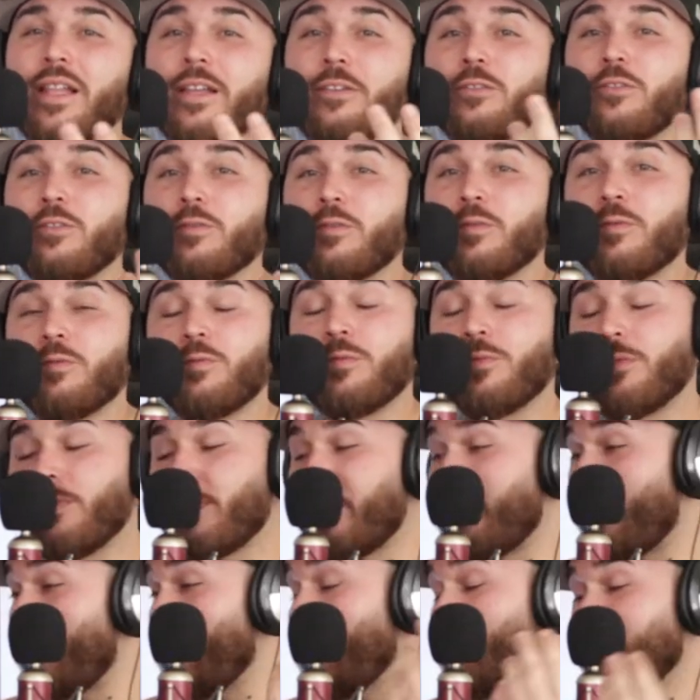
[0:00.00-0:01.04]
Like,
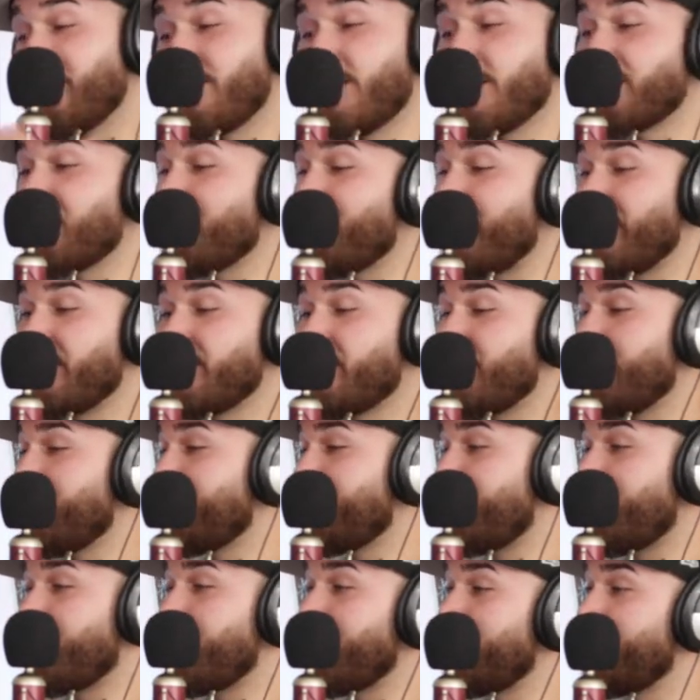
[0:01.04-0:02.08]
it just doesn't make
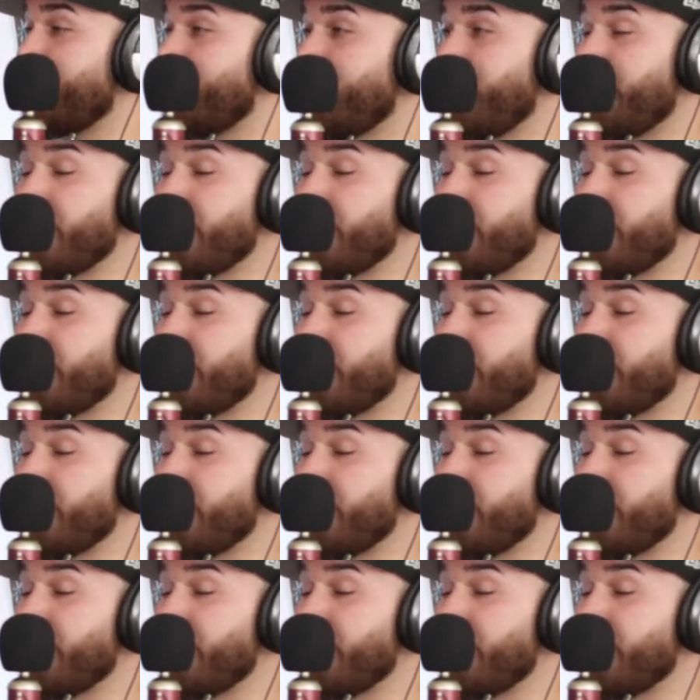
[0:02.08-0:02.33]
sense to me.